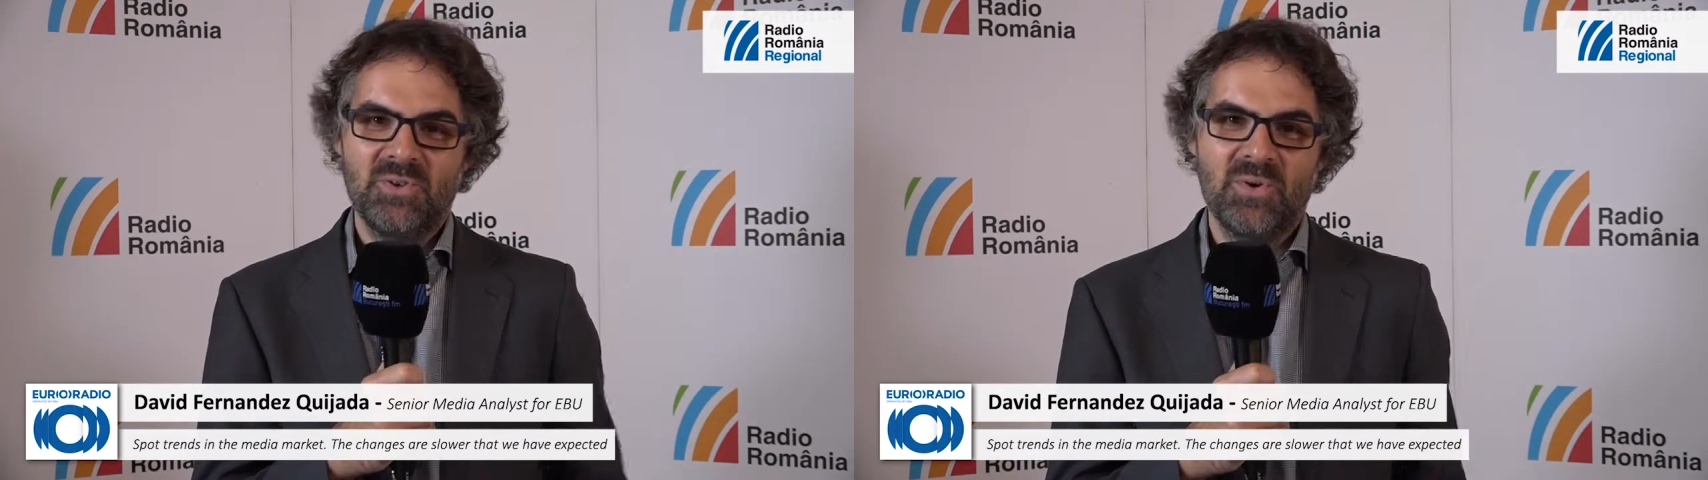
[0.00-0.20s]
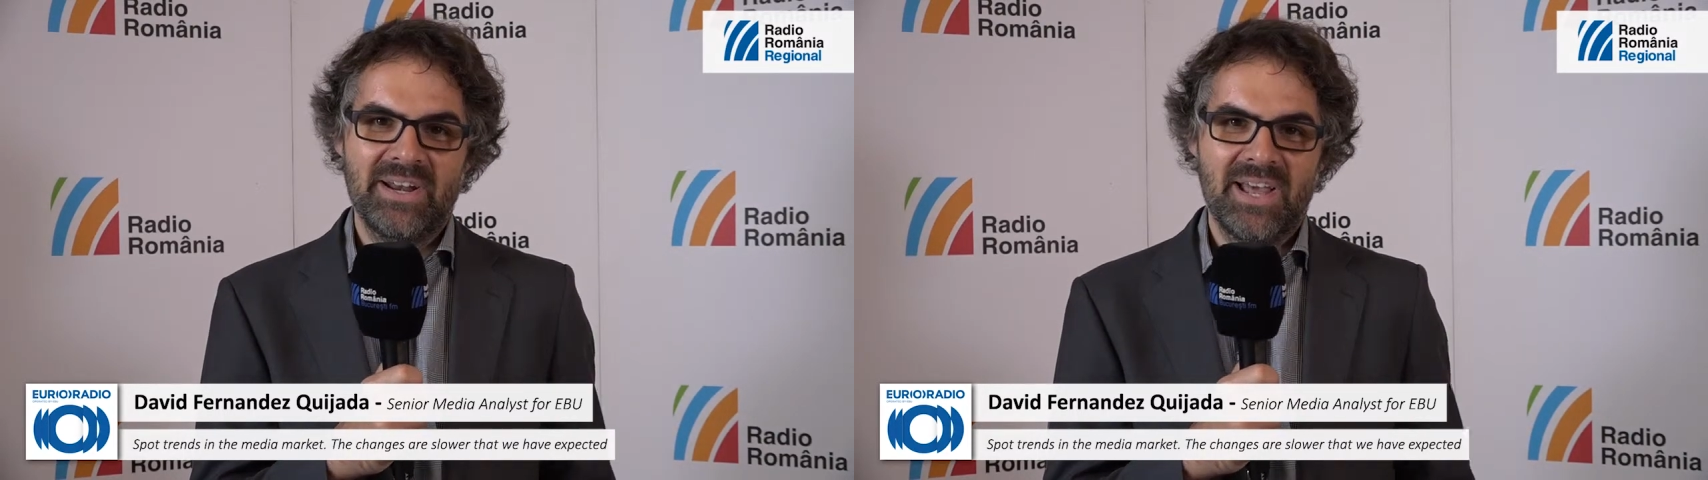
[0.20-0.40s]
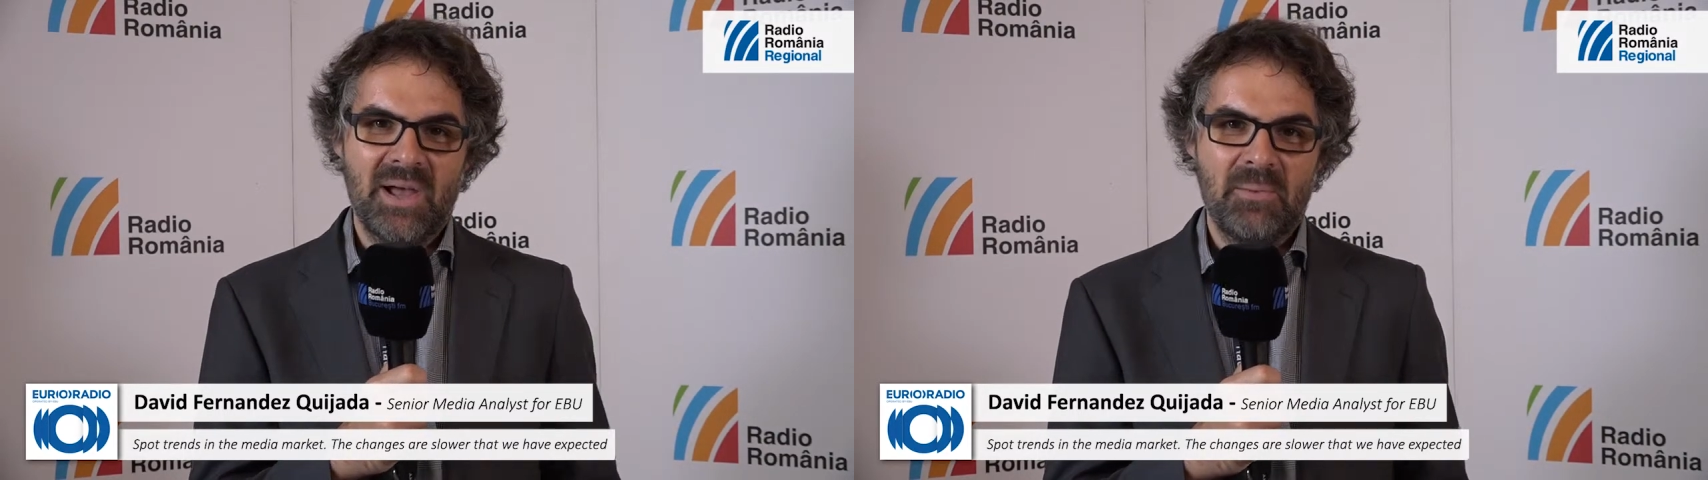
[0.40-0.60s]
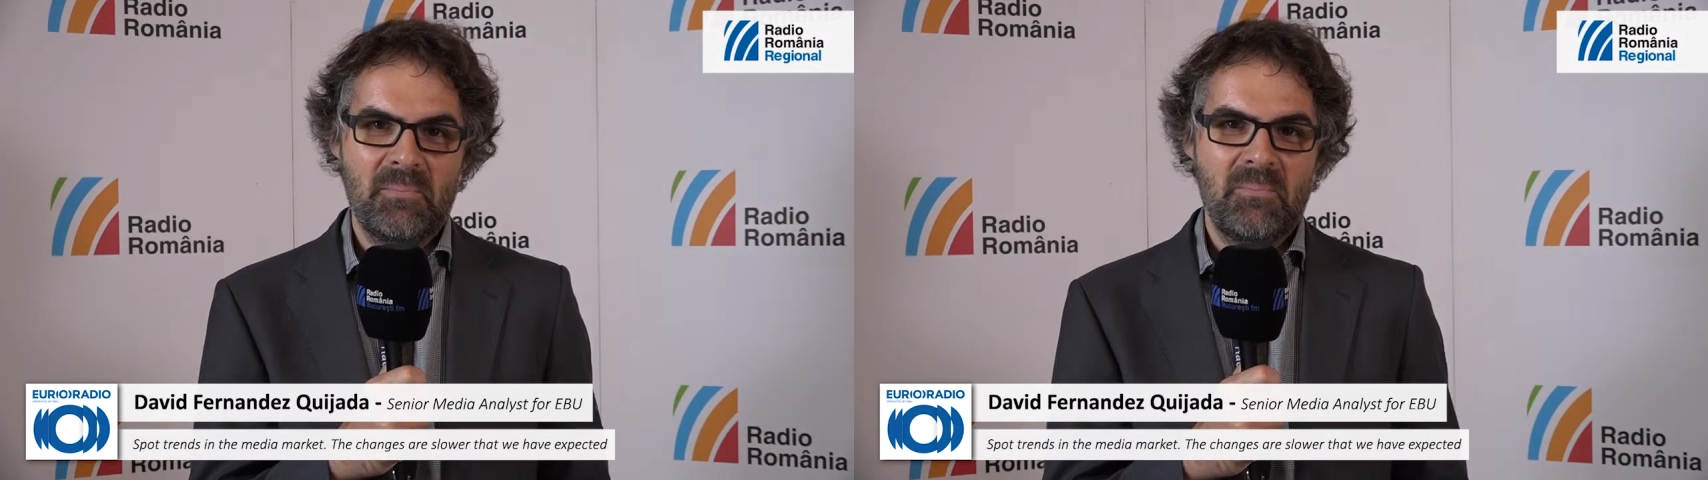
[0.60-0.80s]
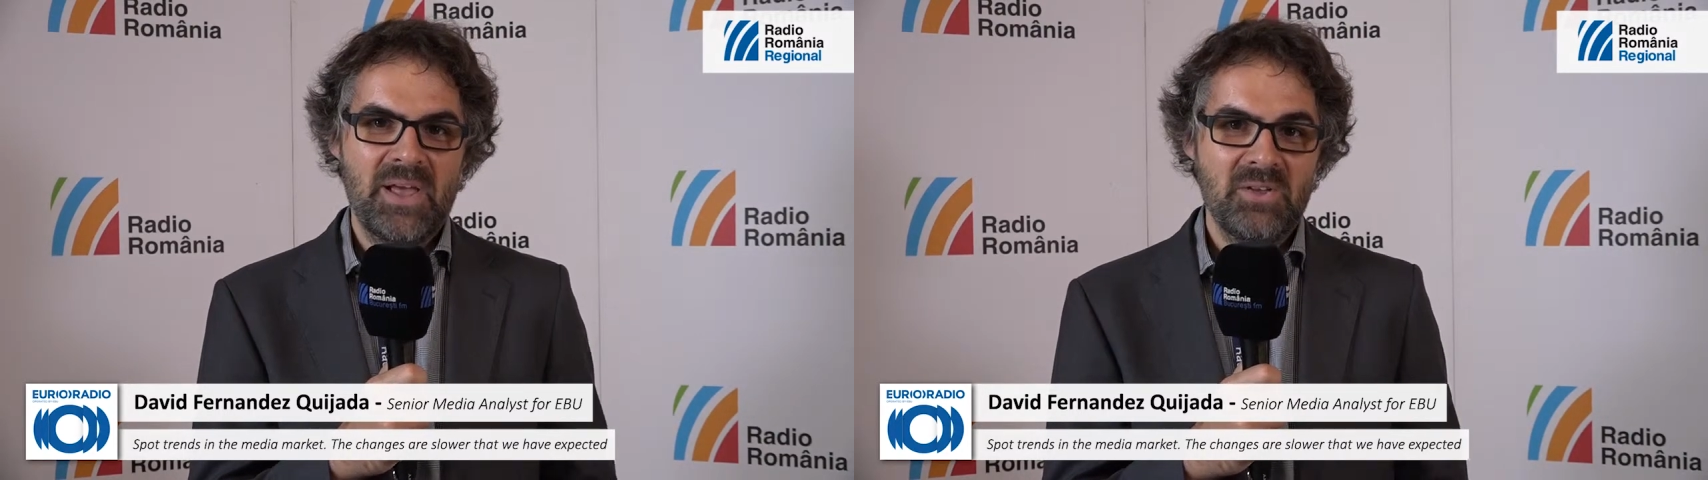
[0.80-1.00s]
you are a
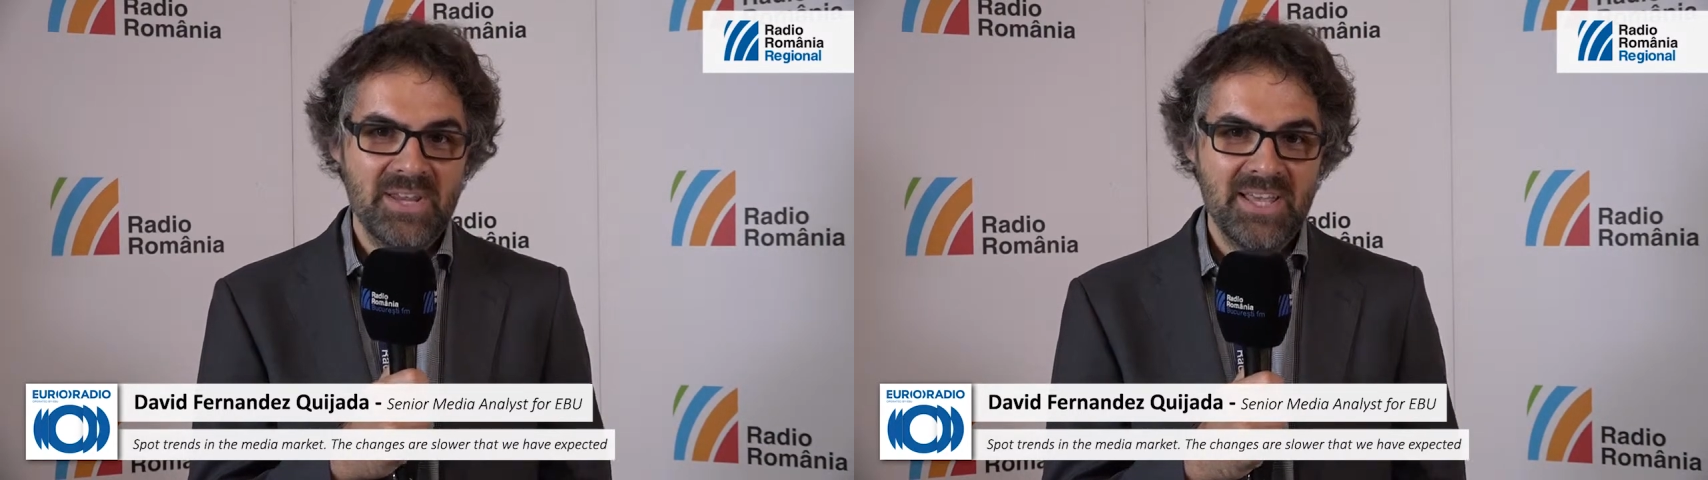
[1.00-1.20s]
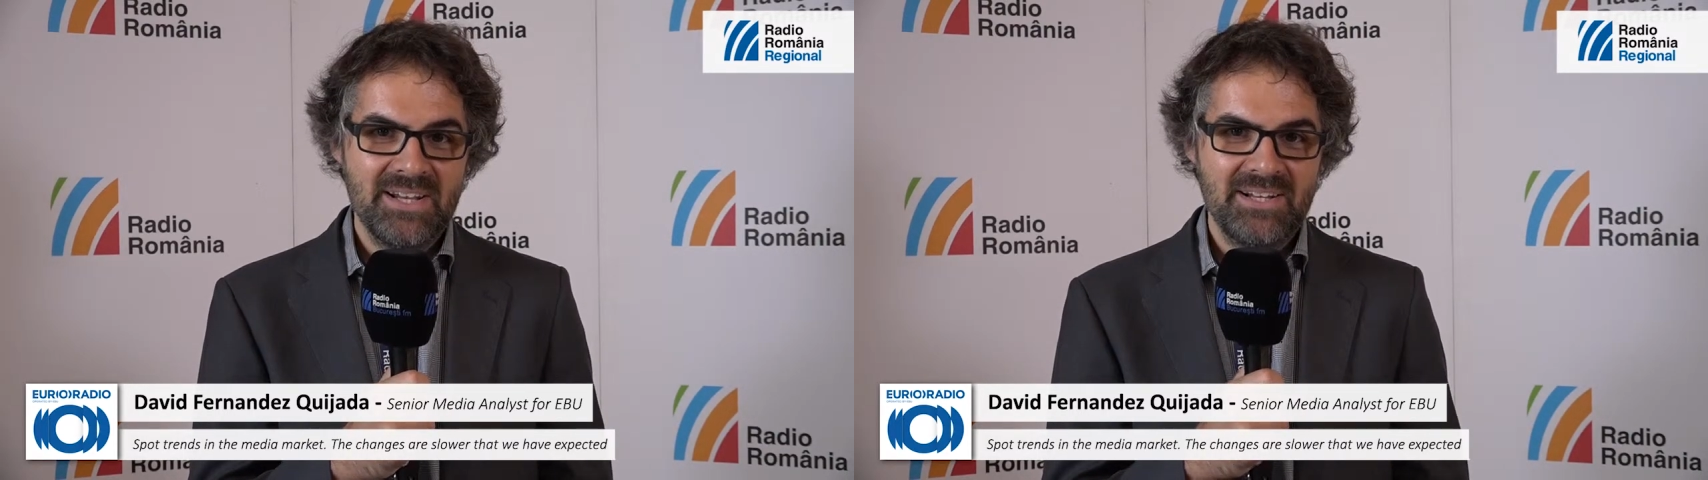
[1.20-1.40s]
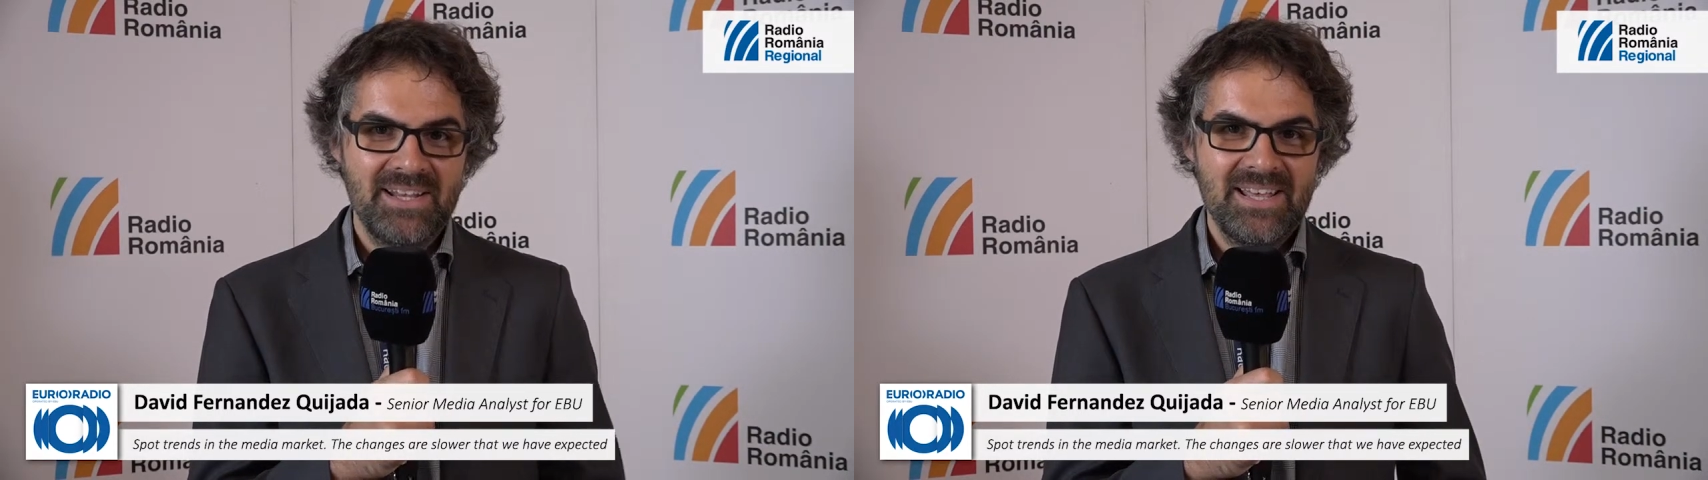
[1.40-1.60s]
pioneer.